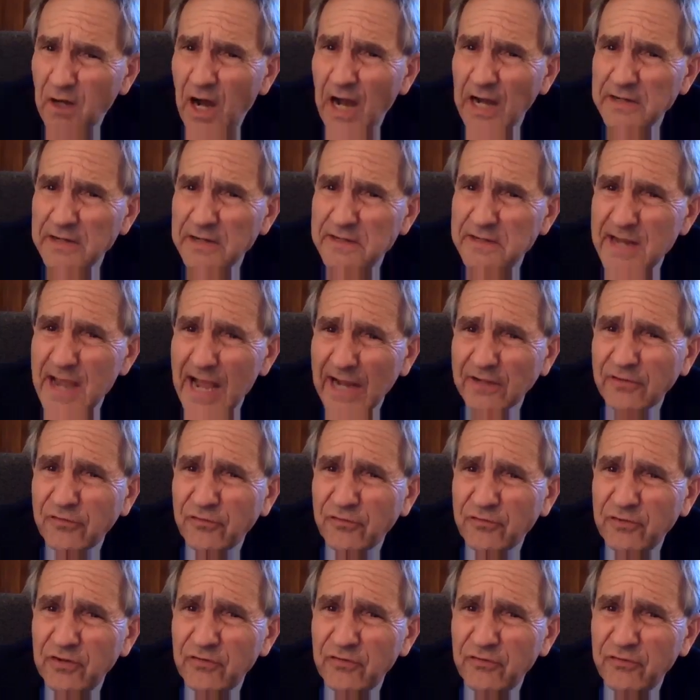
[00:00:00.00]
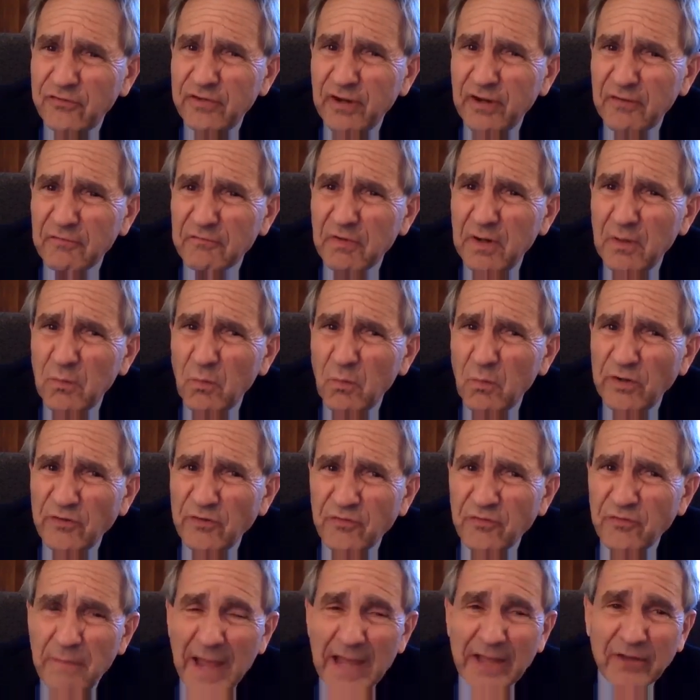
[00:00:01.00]
the context is different,
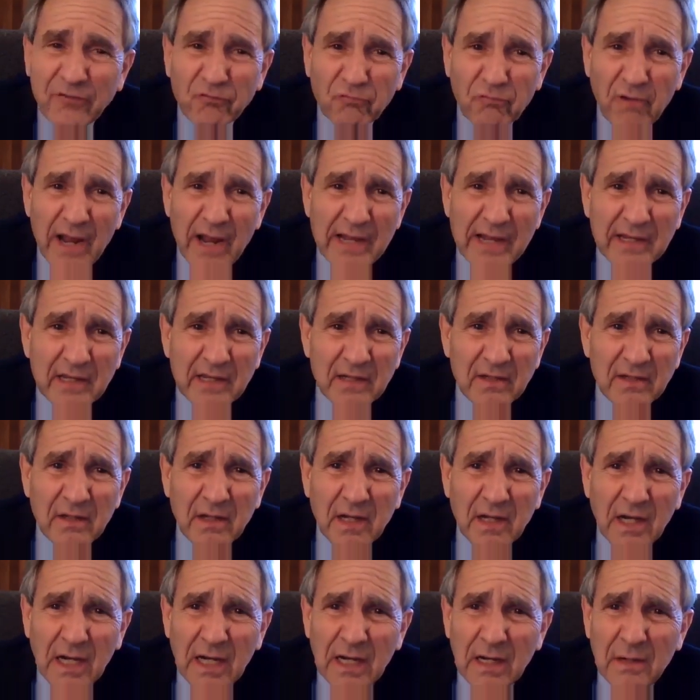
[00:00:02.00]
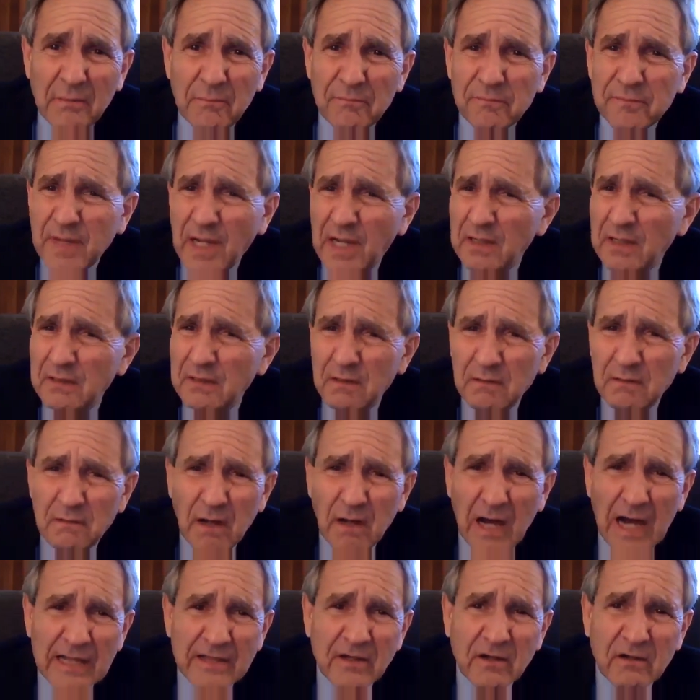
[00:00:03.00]
which makes Reagan
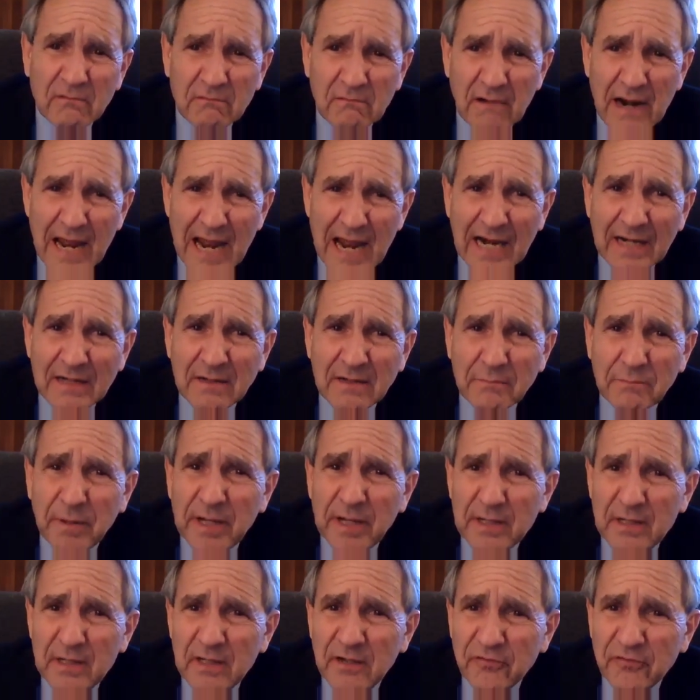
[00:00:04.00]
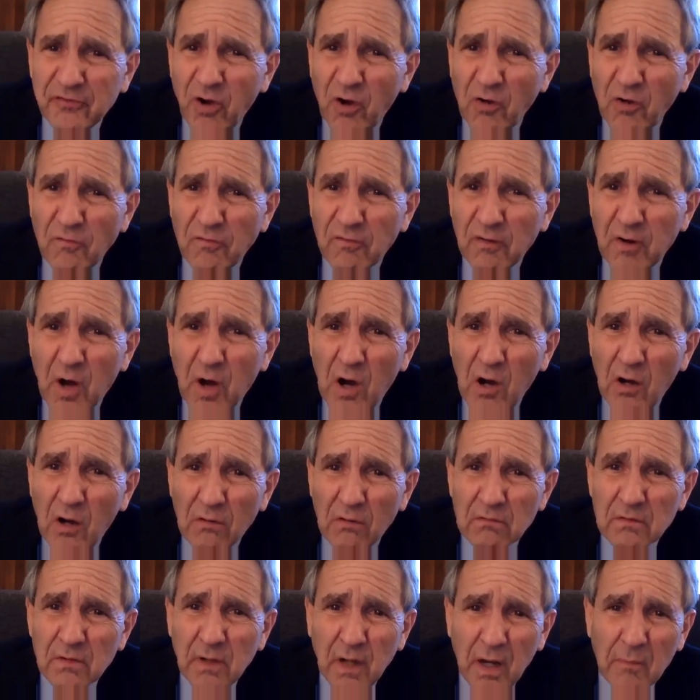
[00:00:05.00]
not correct, but his
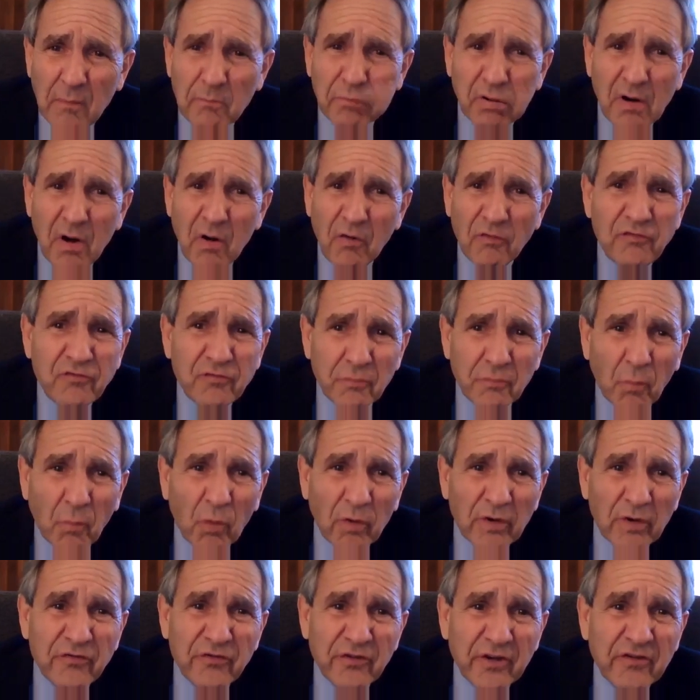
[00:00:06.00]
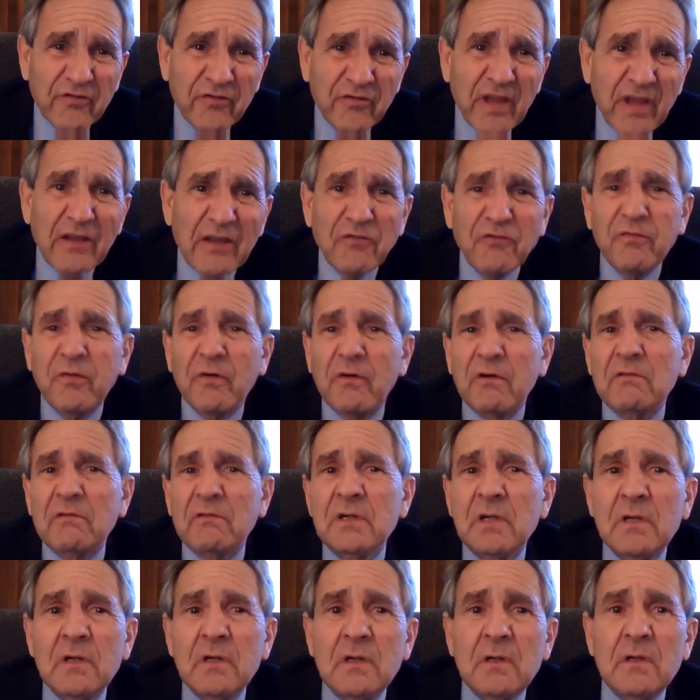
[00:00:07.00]
overall approach more
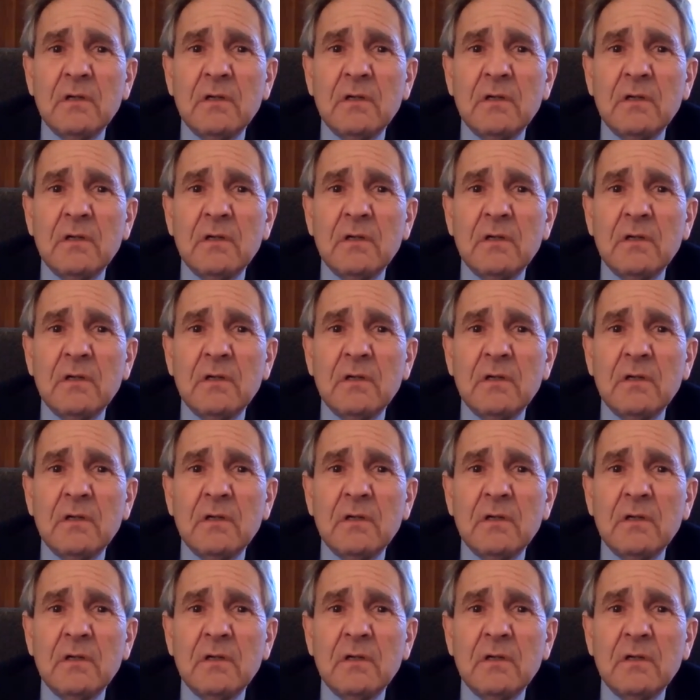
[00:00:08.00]
successful.